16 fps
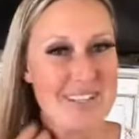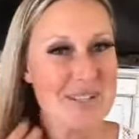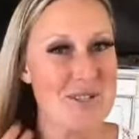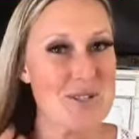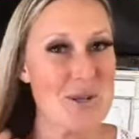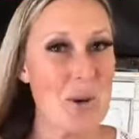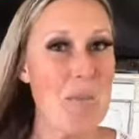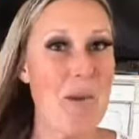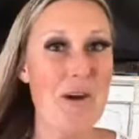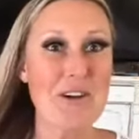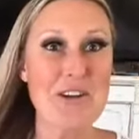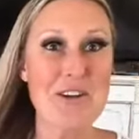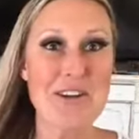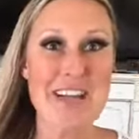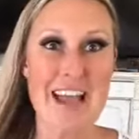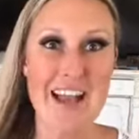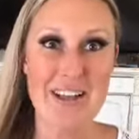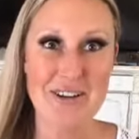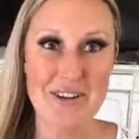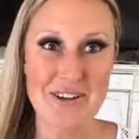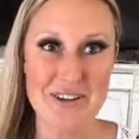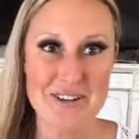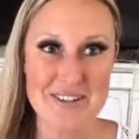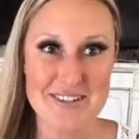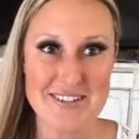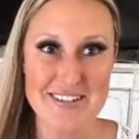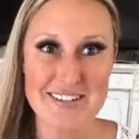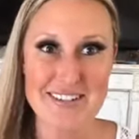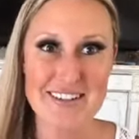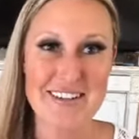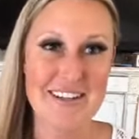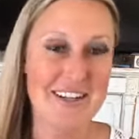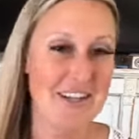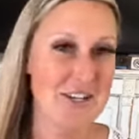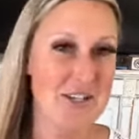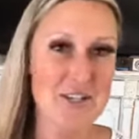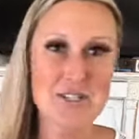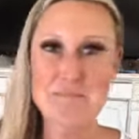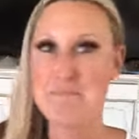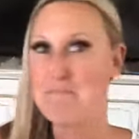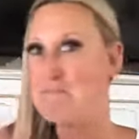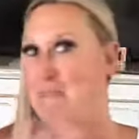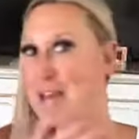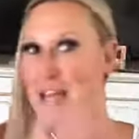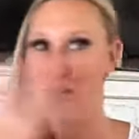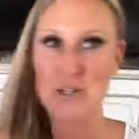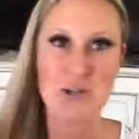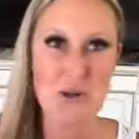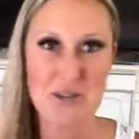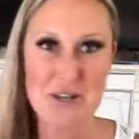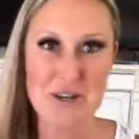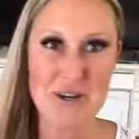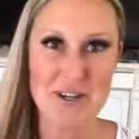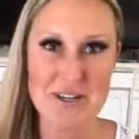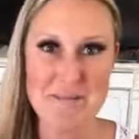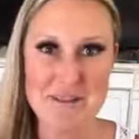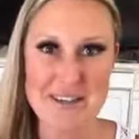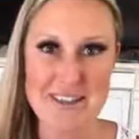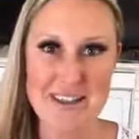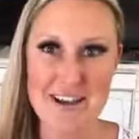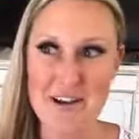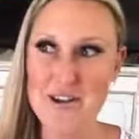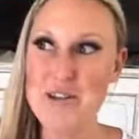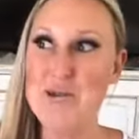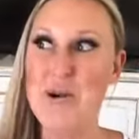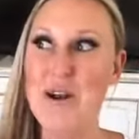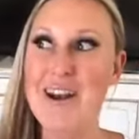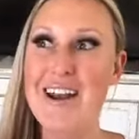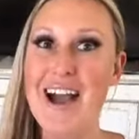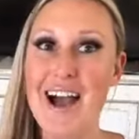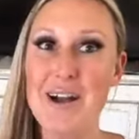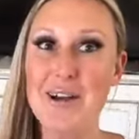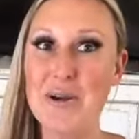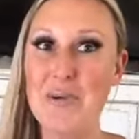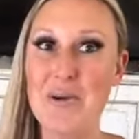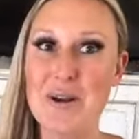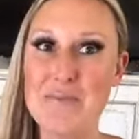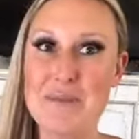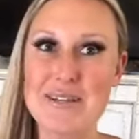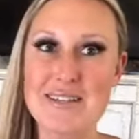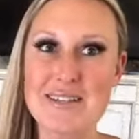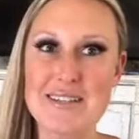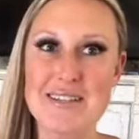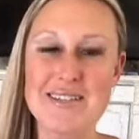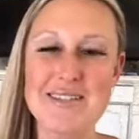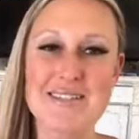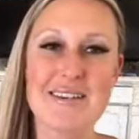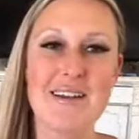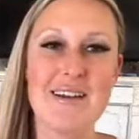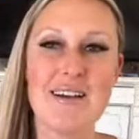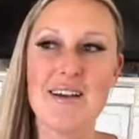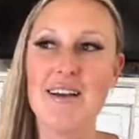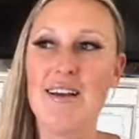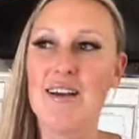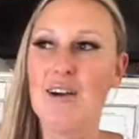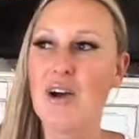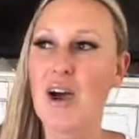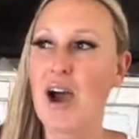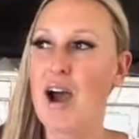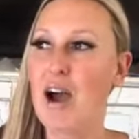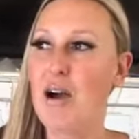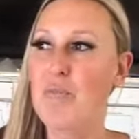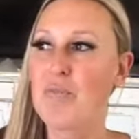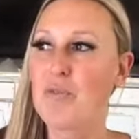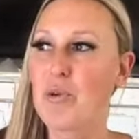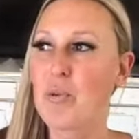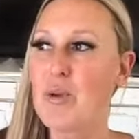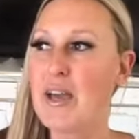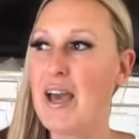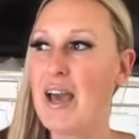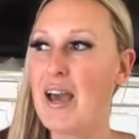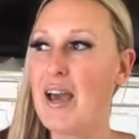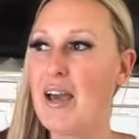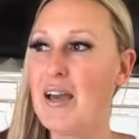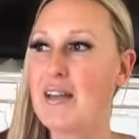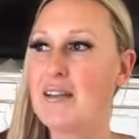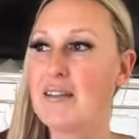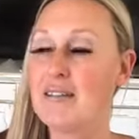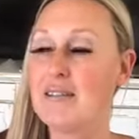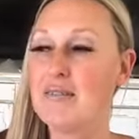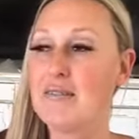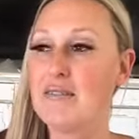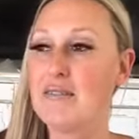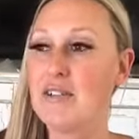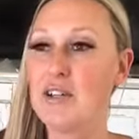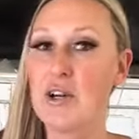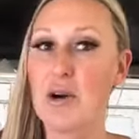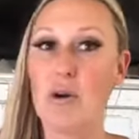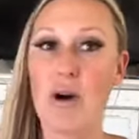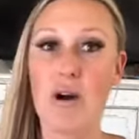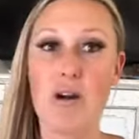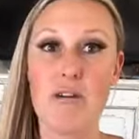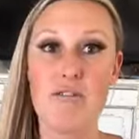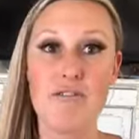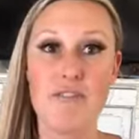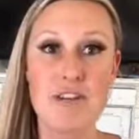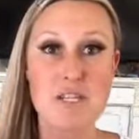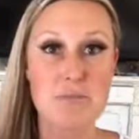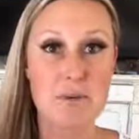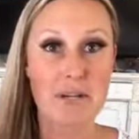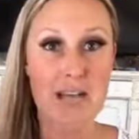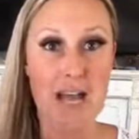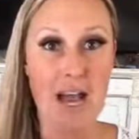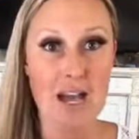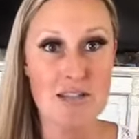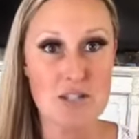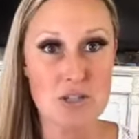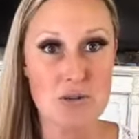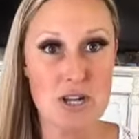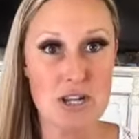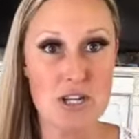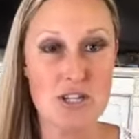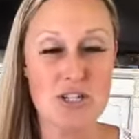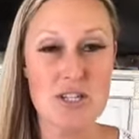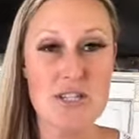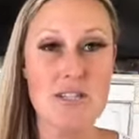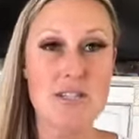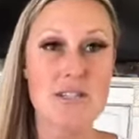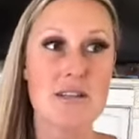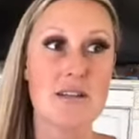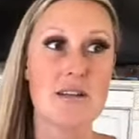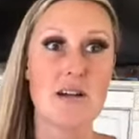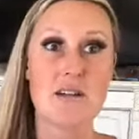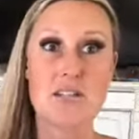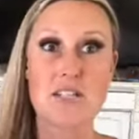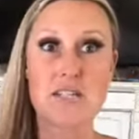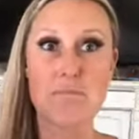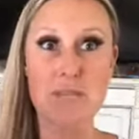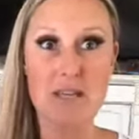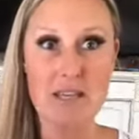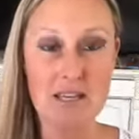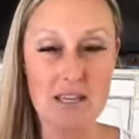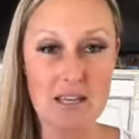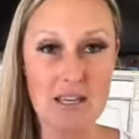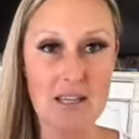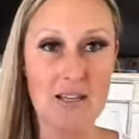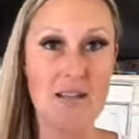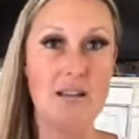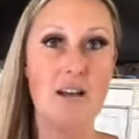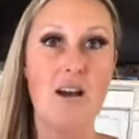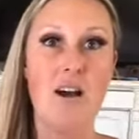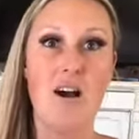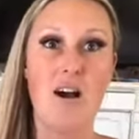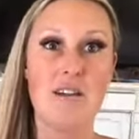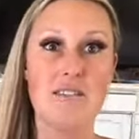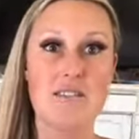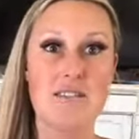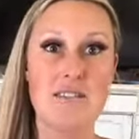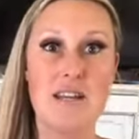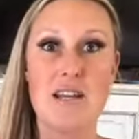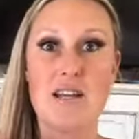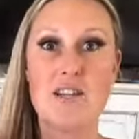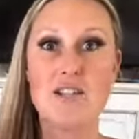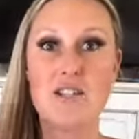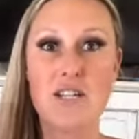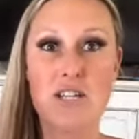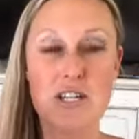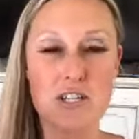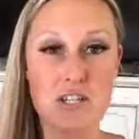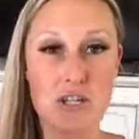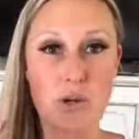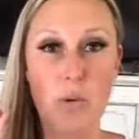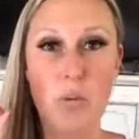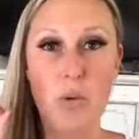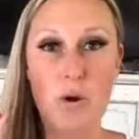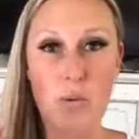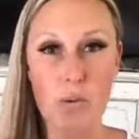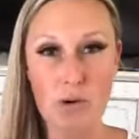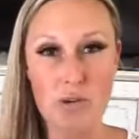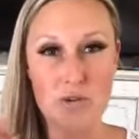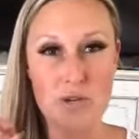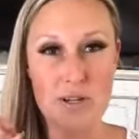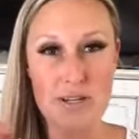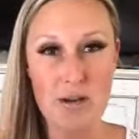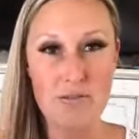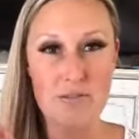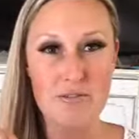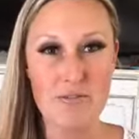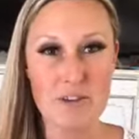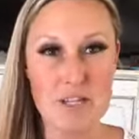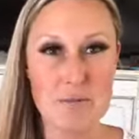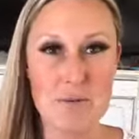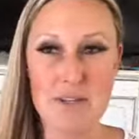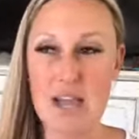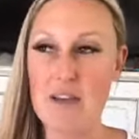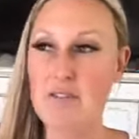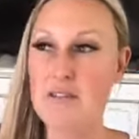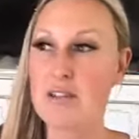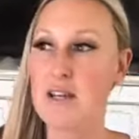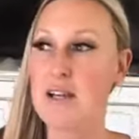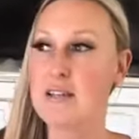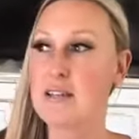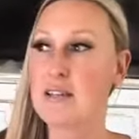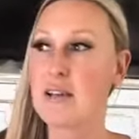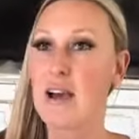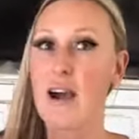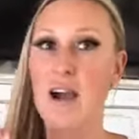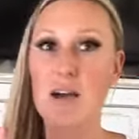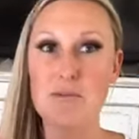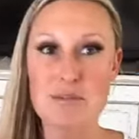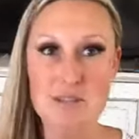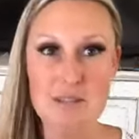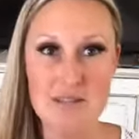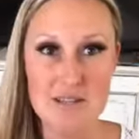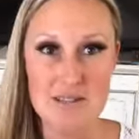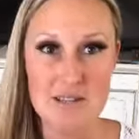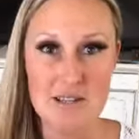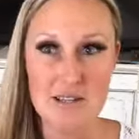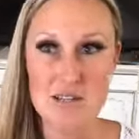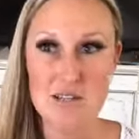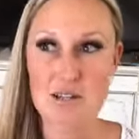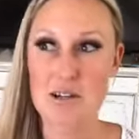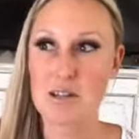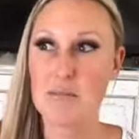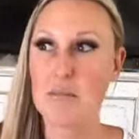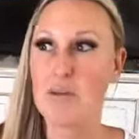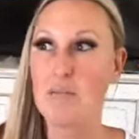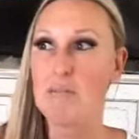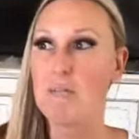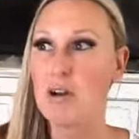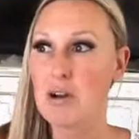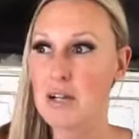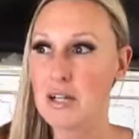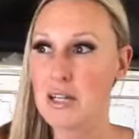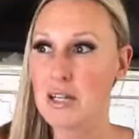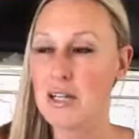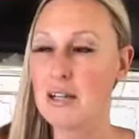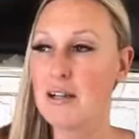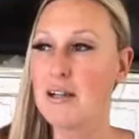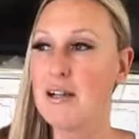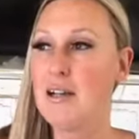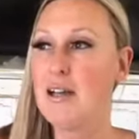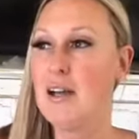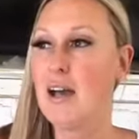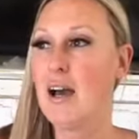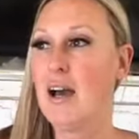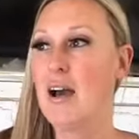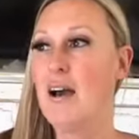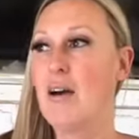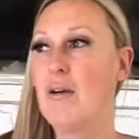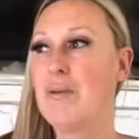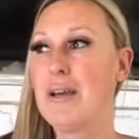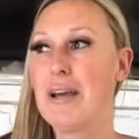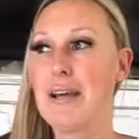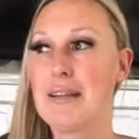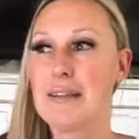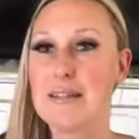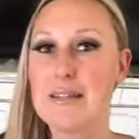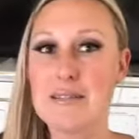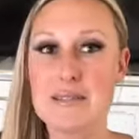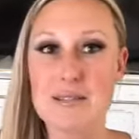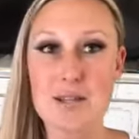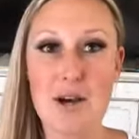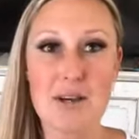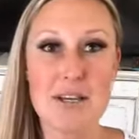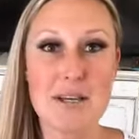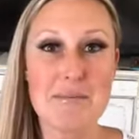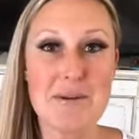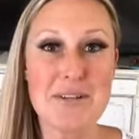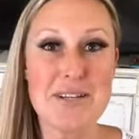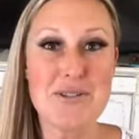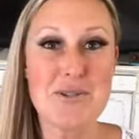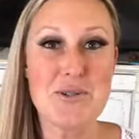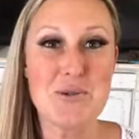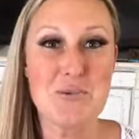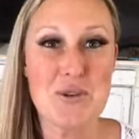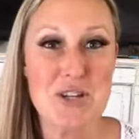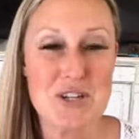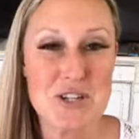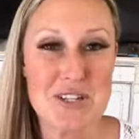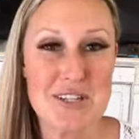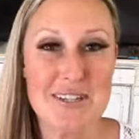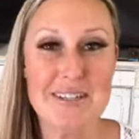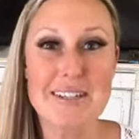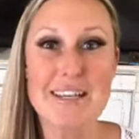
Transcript: So mark your calendars. Just make sure that you're going to be there. You are not going to want to miss this. Um, we had, you know, our Facebook ad strategist speaking on stage, teaching you what works right now for Facebook advertising. I was on stage talking about marketing. Uh, we had Lisa talking about intuition.